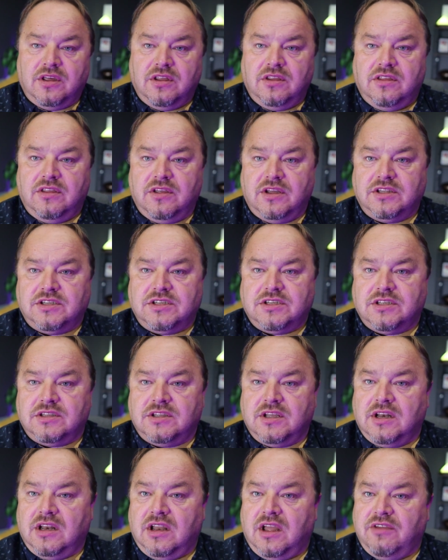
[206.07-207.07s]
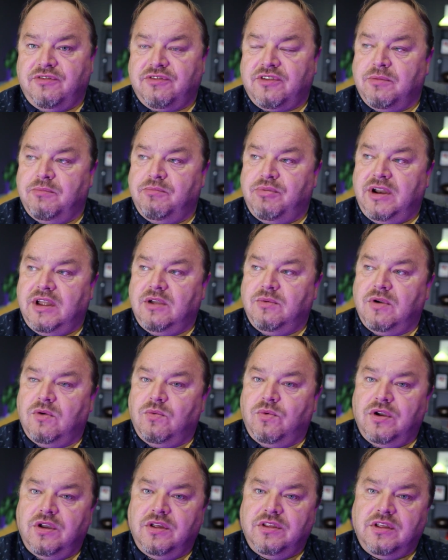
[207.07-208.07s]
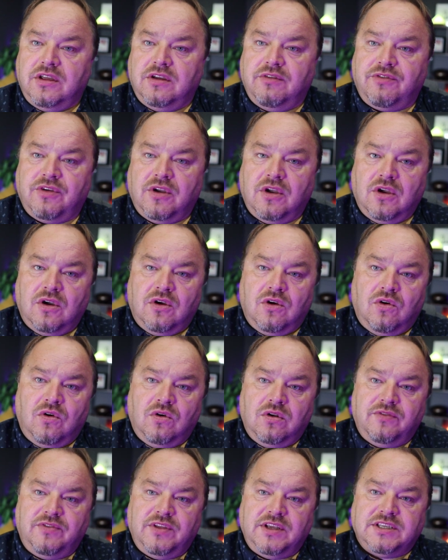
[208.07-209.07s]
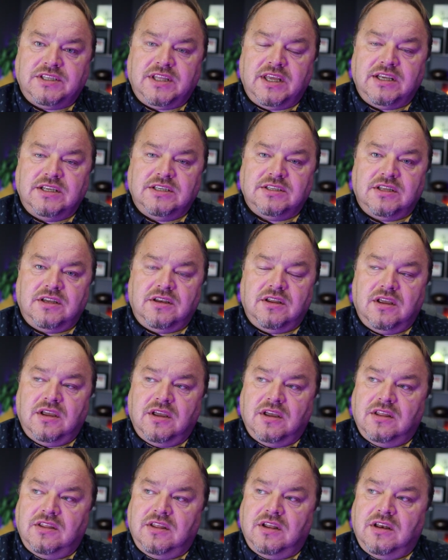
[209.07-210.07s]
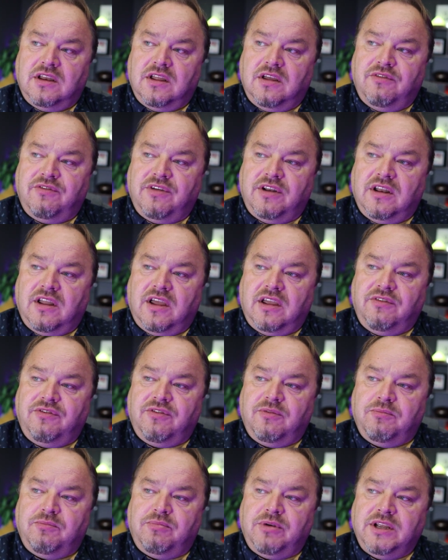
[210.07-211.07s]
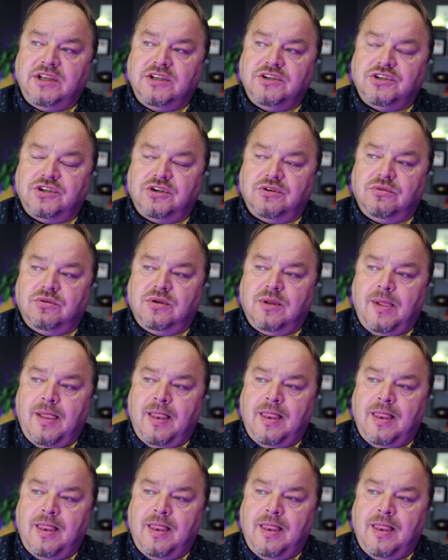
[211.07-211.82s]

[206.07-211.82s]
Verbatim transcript: that that life can bring we're worthy of all of these things that that love and life brings you